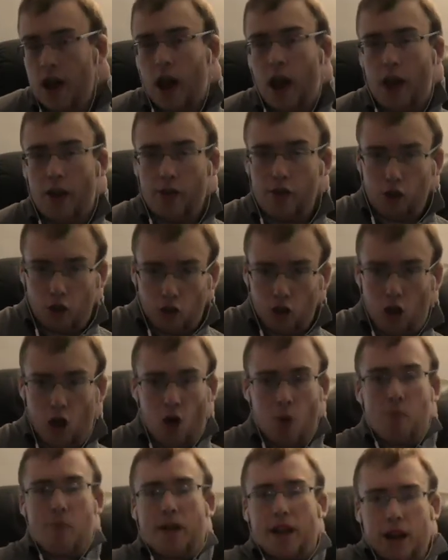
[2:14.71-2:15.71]
and they'll
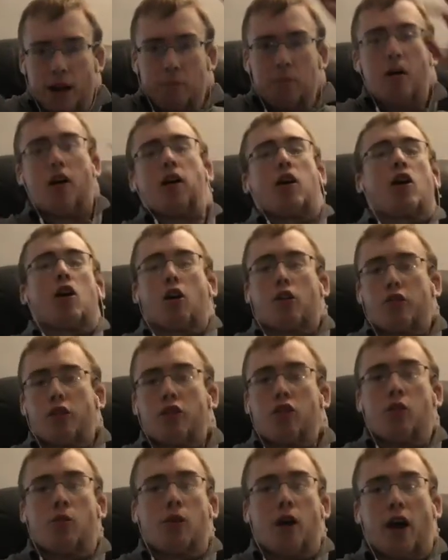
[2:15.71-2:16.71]
all meet up on Earth,
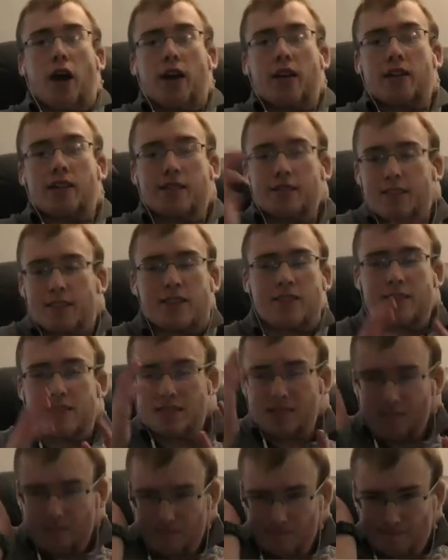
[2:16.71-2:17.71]
and they'll be like,
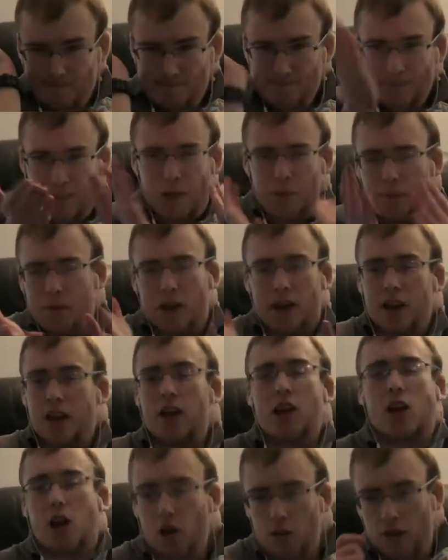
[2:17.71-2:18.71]
something's
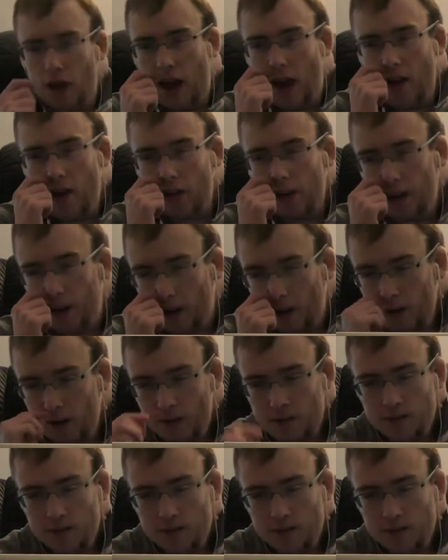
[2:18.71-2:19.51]
gonna go down here.